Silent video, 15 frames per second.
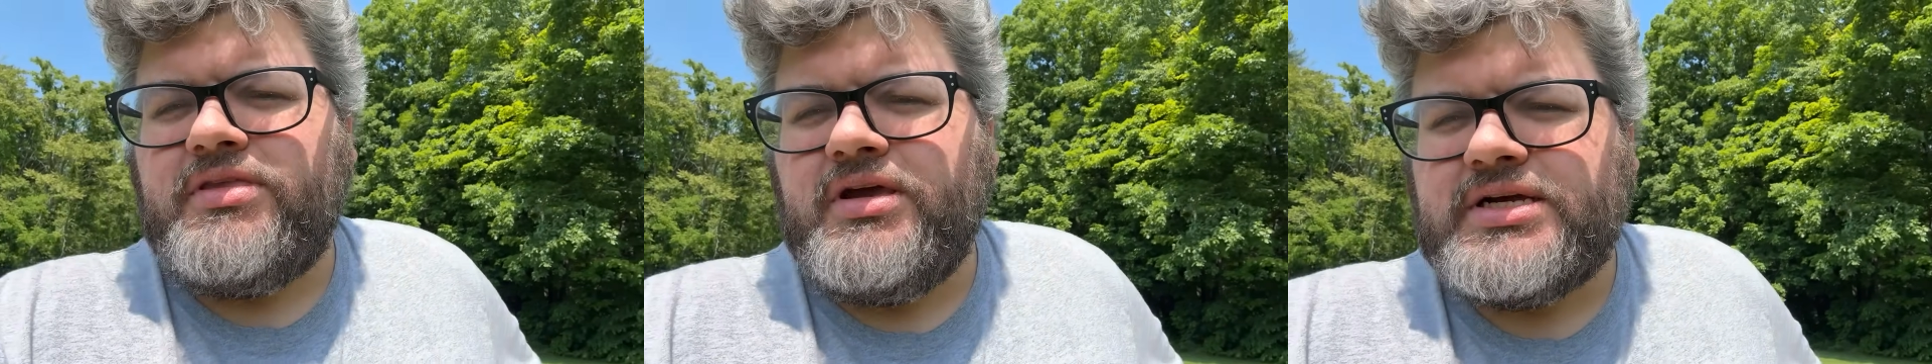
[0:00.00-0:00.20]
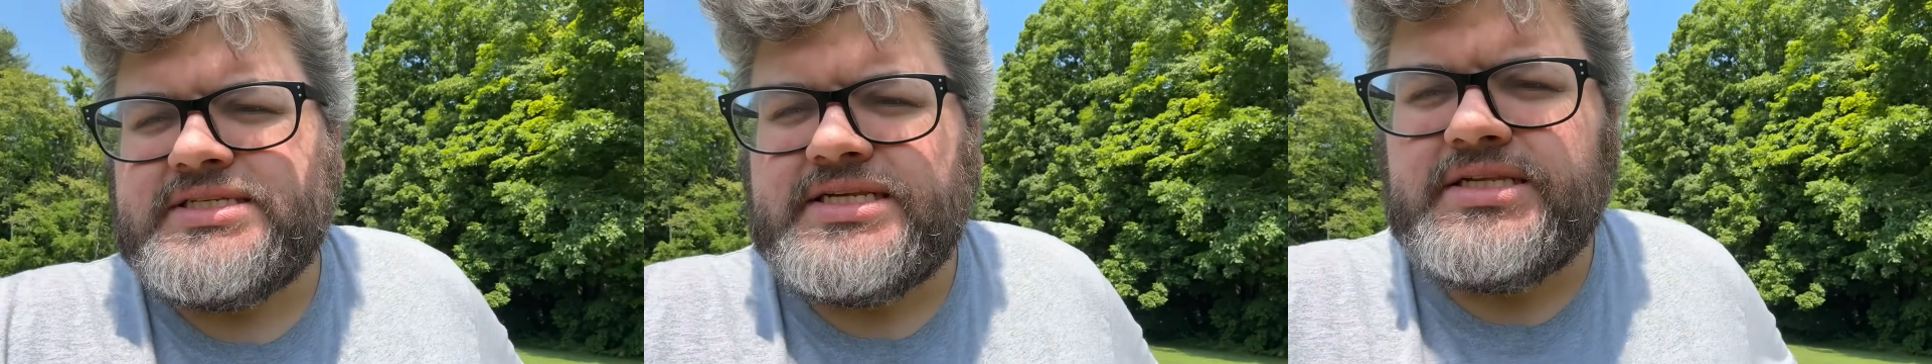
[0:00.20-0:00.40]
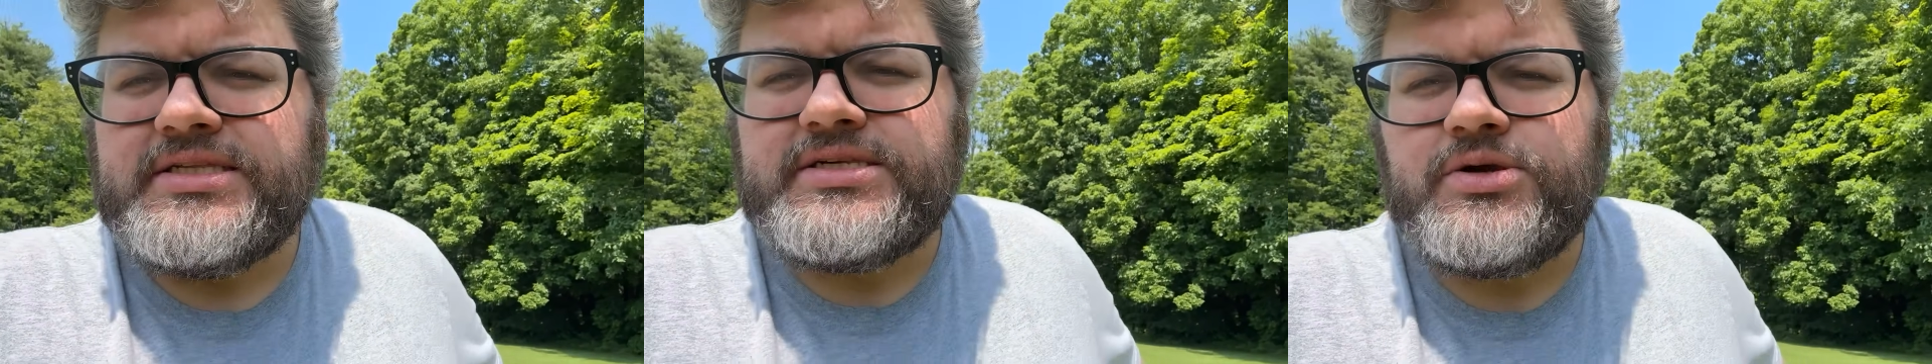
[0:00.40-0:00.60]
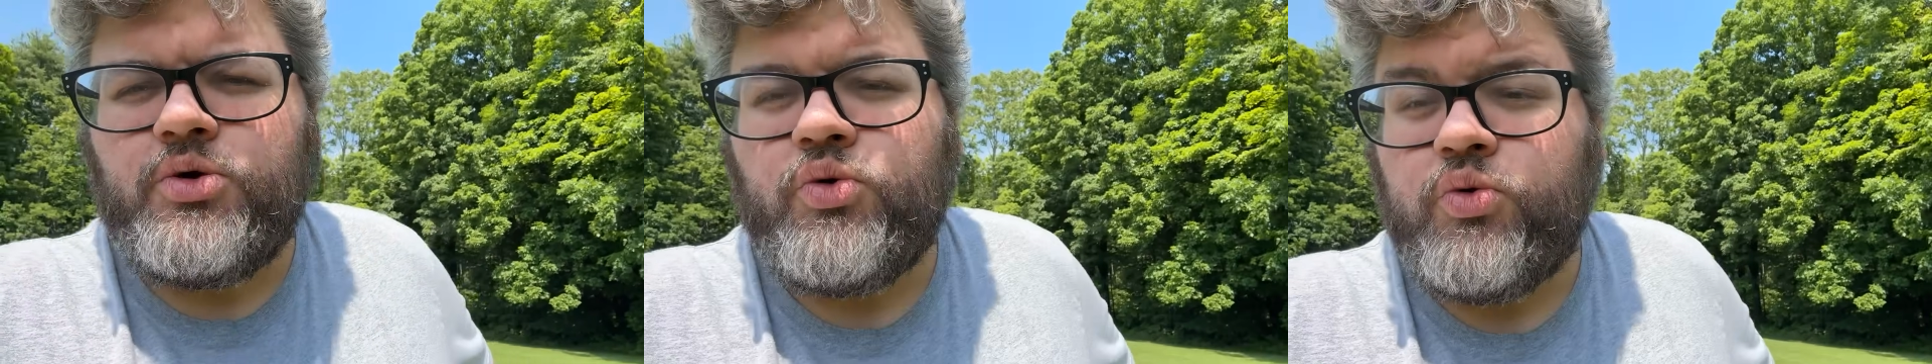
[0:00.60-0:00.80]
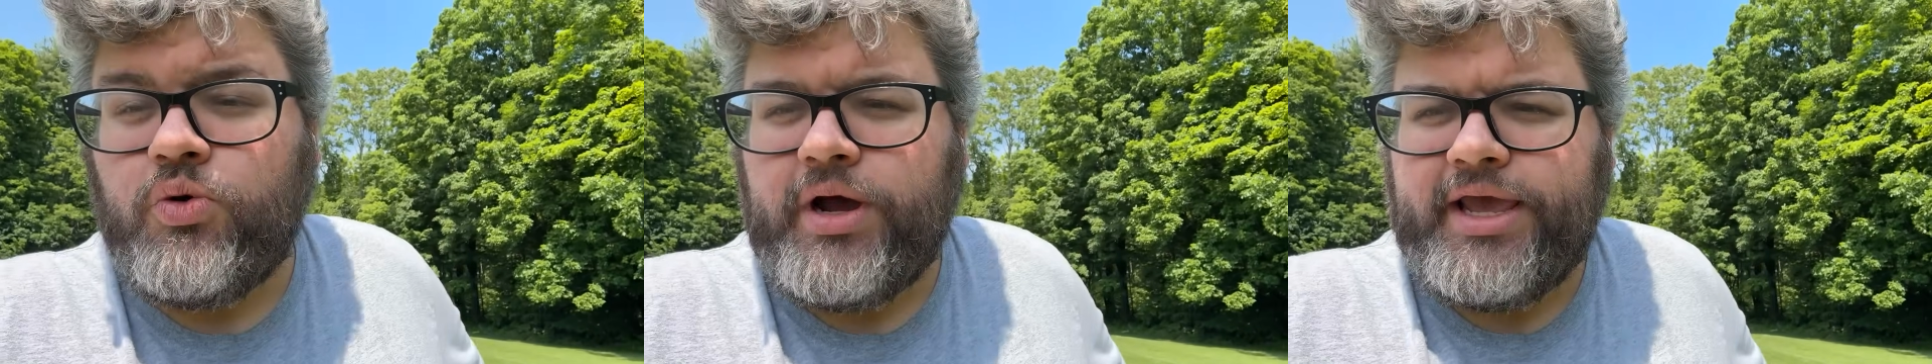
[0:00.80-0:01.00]
doesn't
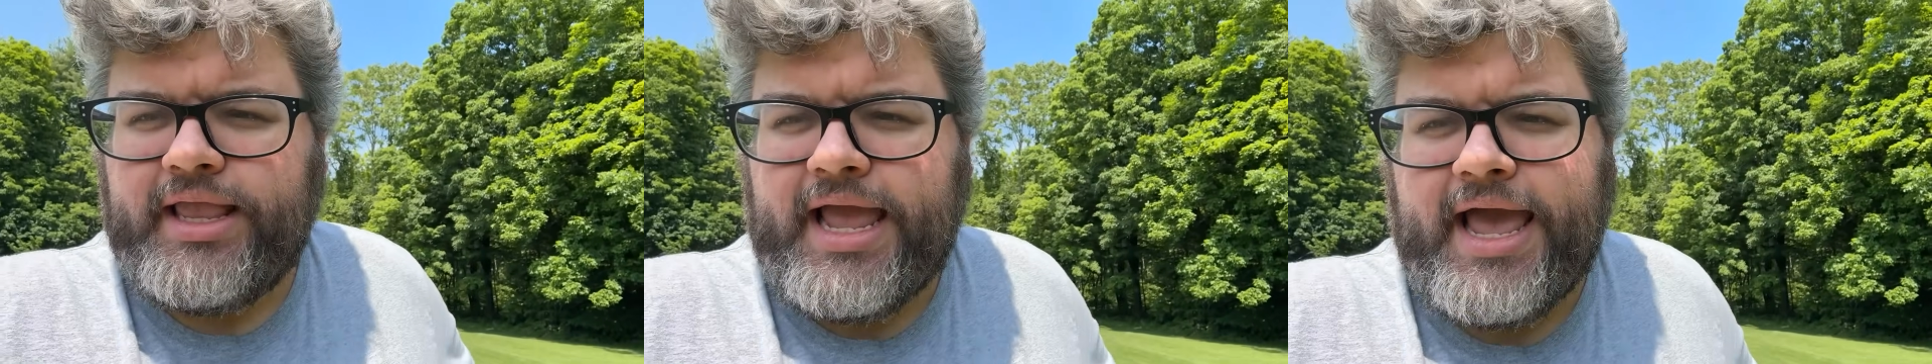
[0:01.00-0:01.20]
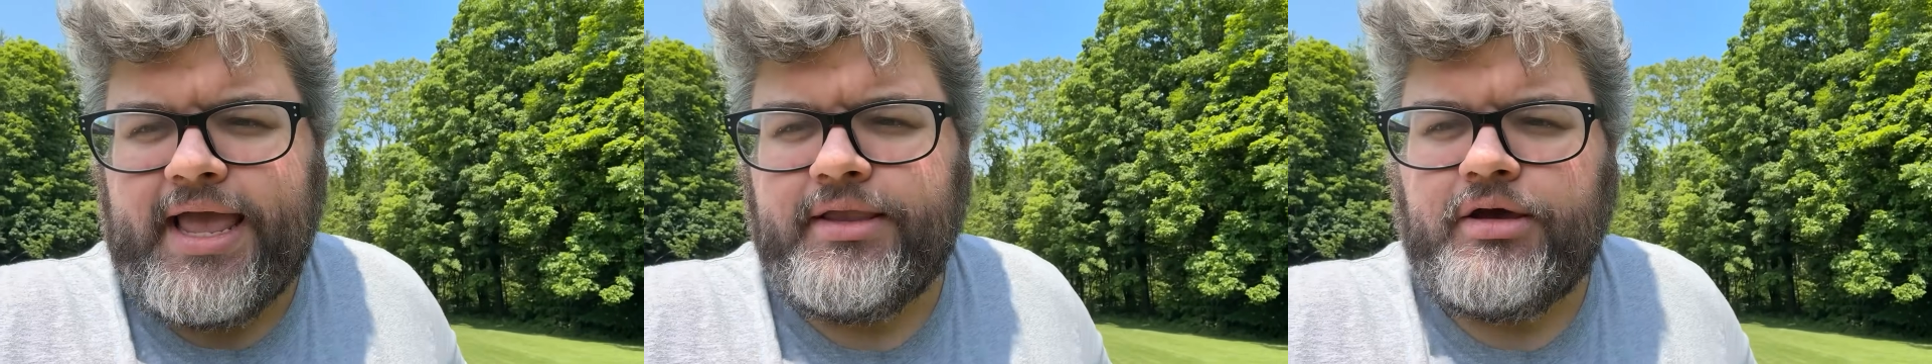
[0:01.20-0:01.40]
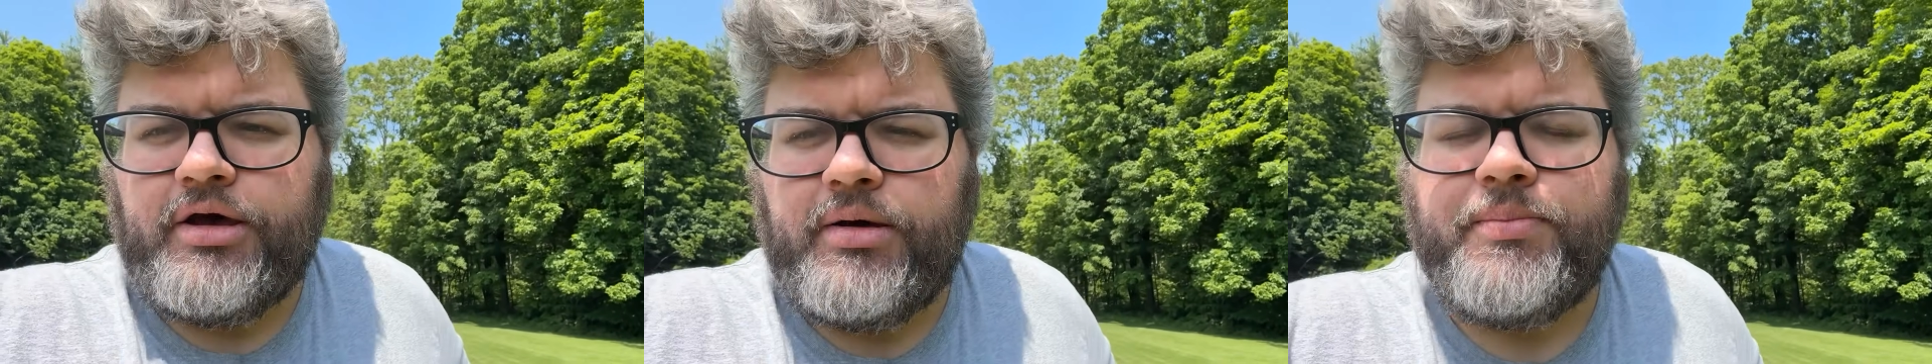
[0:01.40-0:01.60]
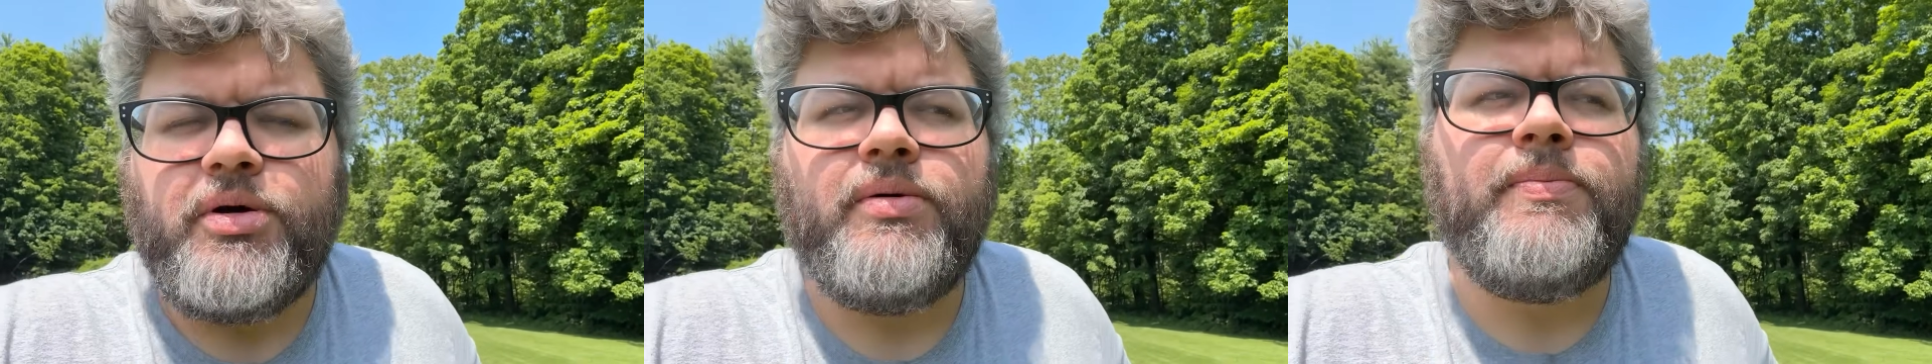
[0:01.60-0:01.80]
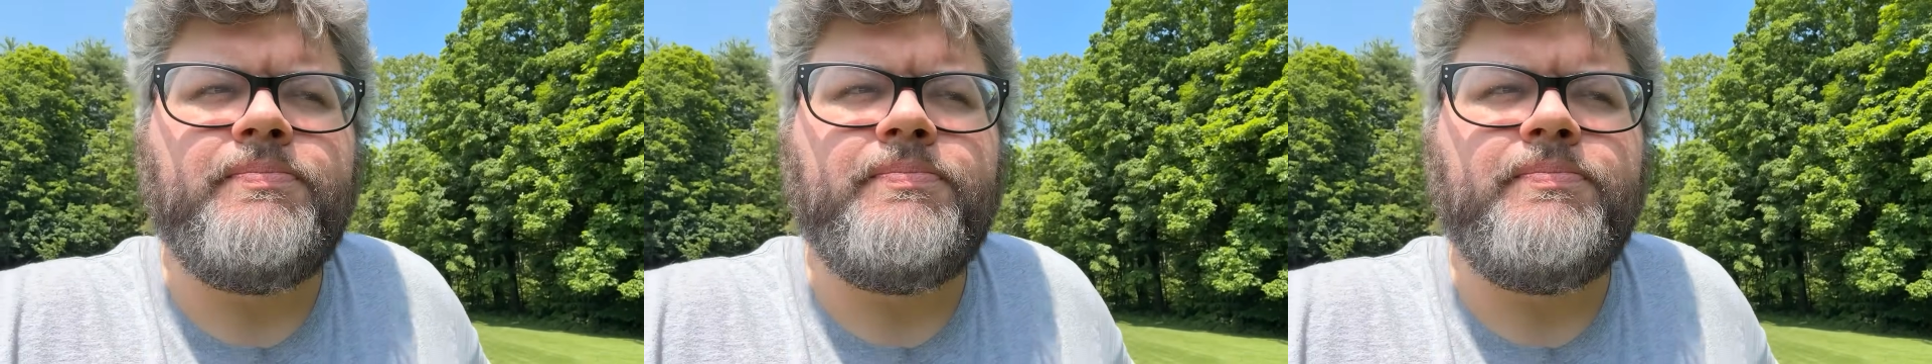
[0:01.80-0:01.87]
quite add up.